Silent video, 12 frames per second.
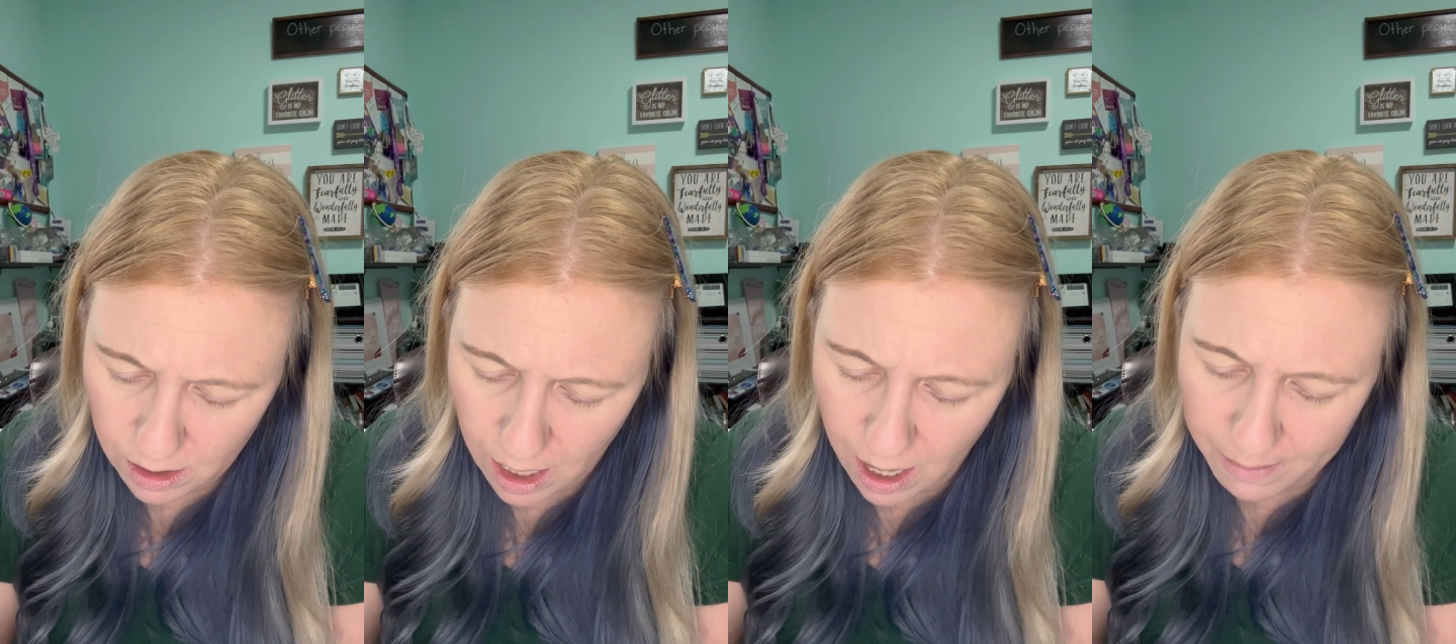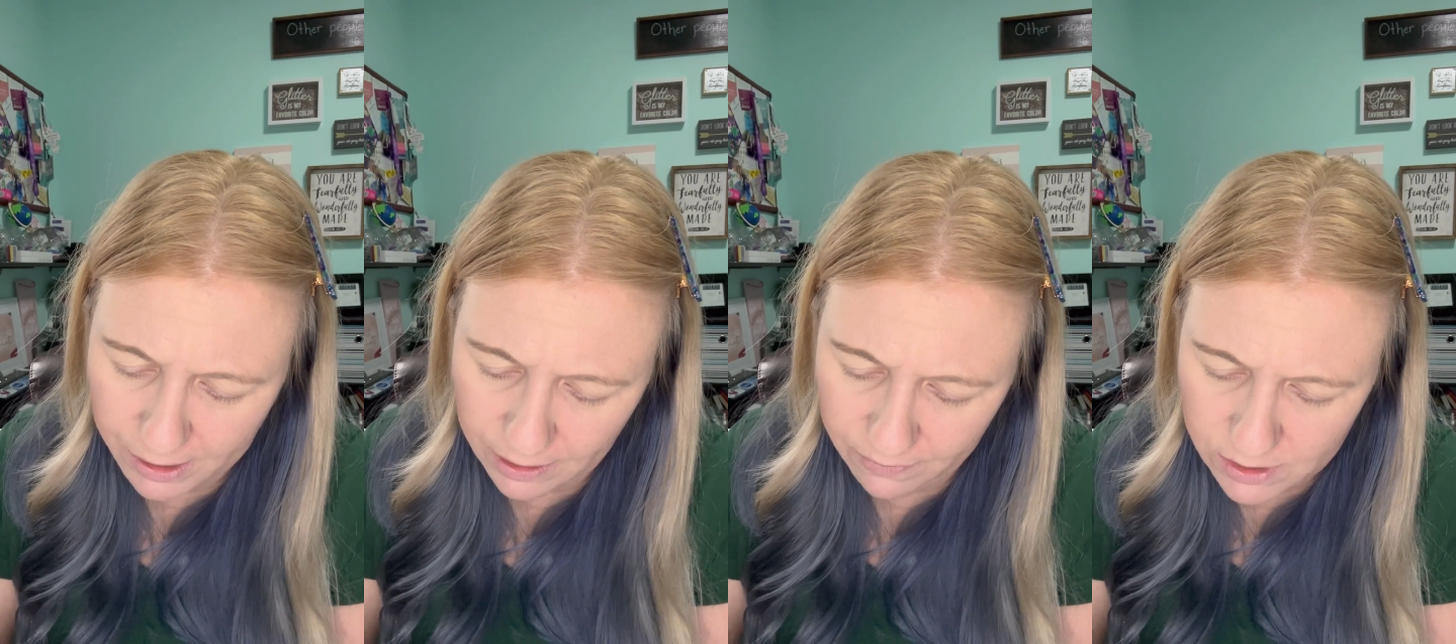I
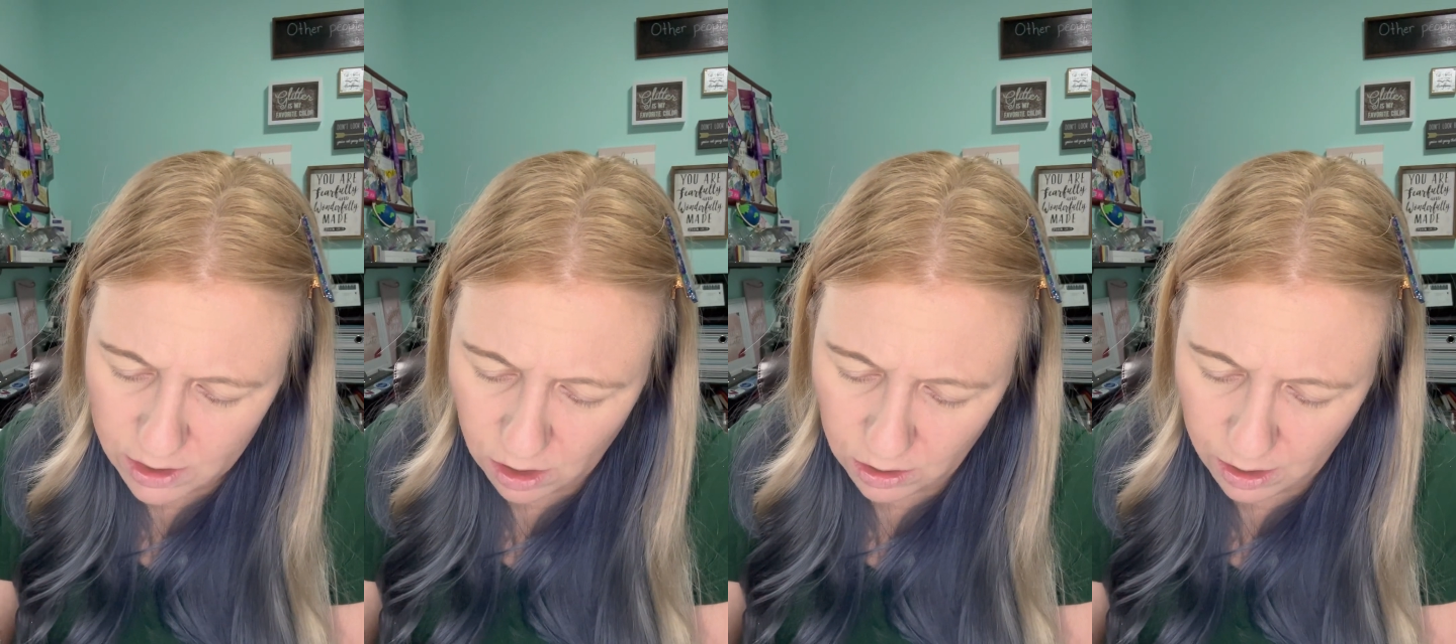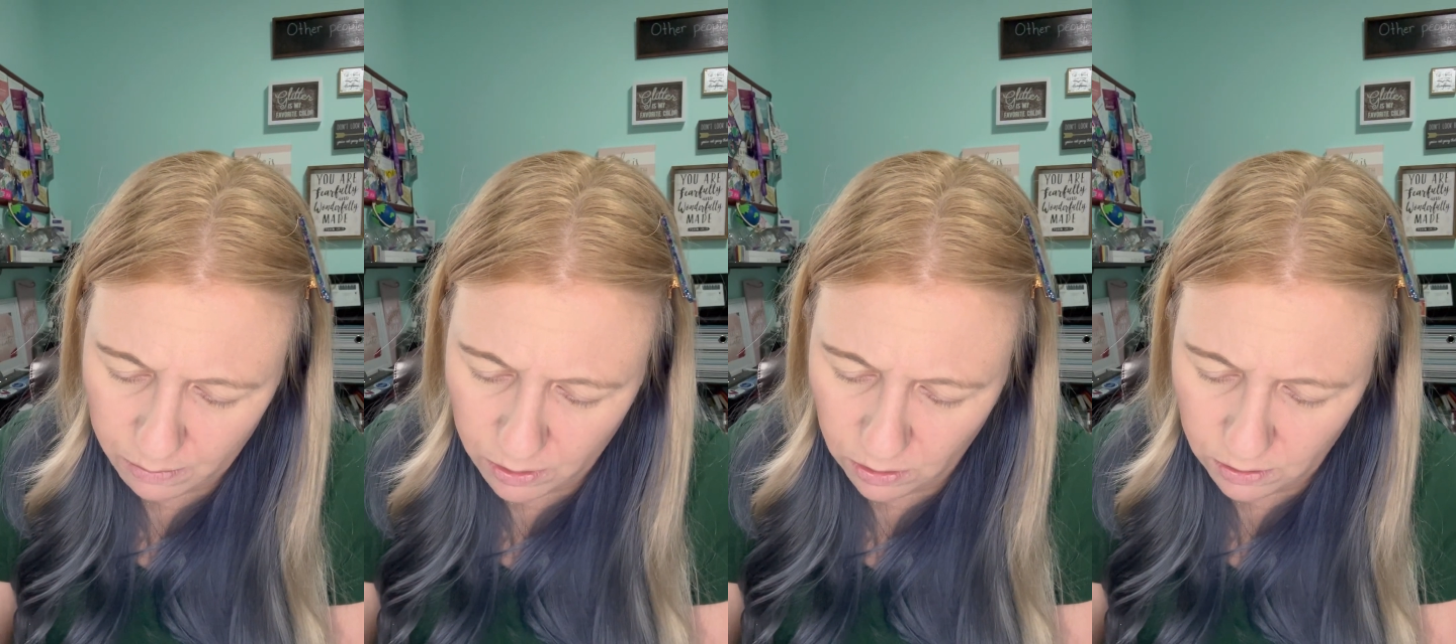believe it's called
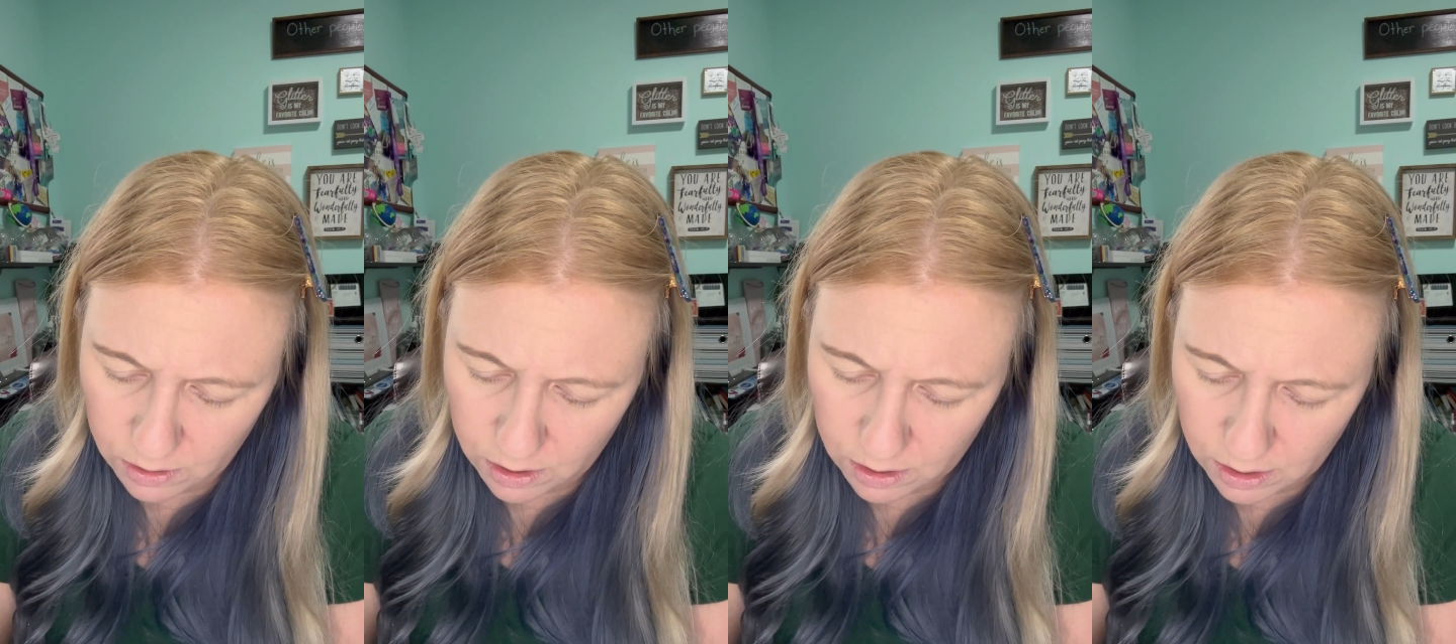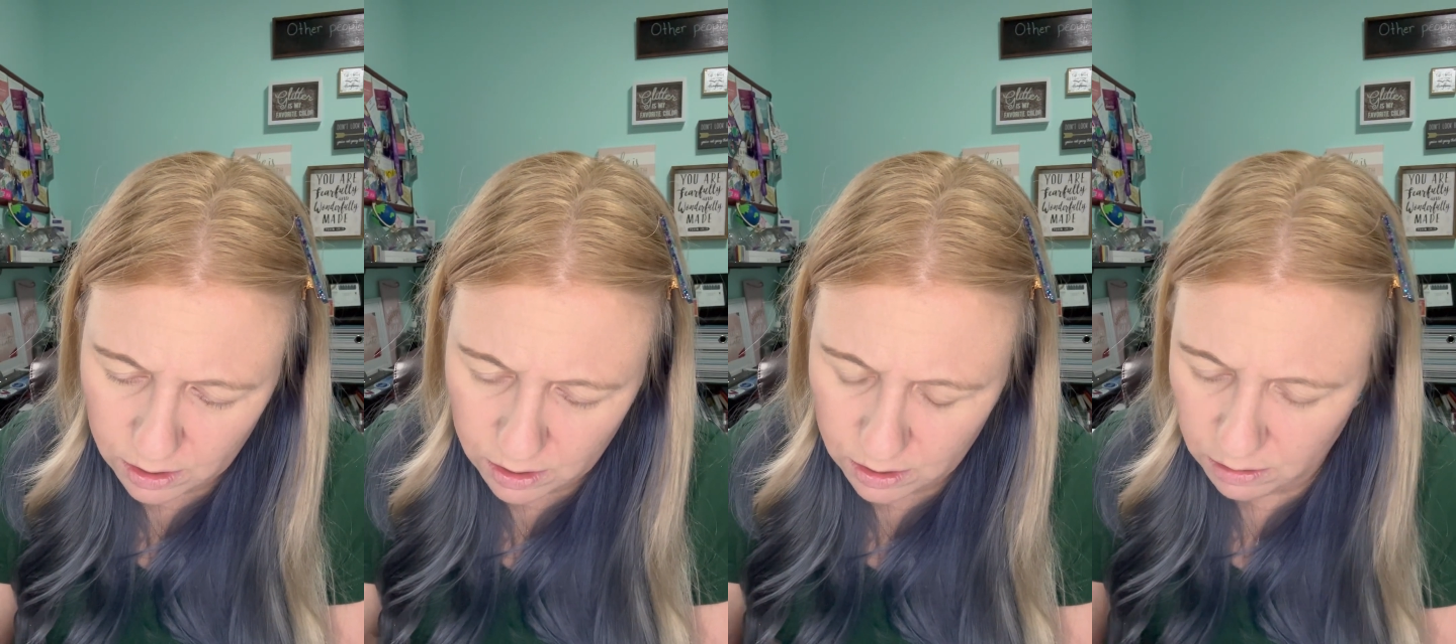Emerald.
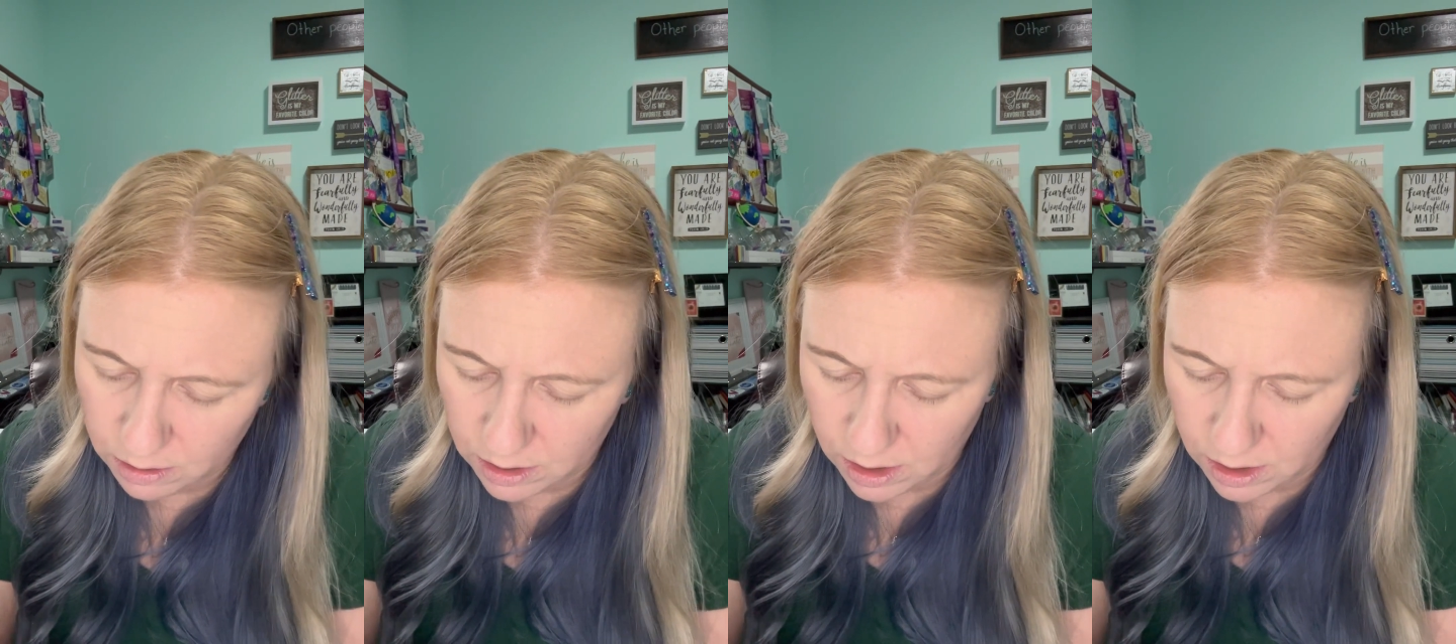Is